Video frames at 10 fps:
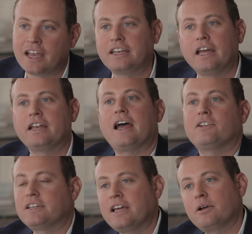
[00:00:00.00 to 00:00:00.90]
And yet now
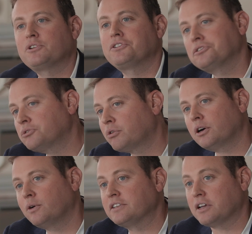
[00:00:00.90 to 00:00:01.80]
today we're seeing
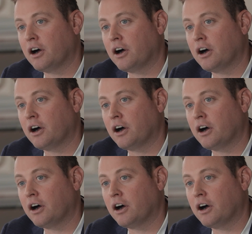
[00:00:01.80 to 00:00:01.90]
Toronto as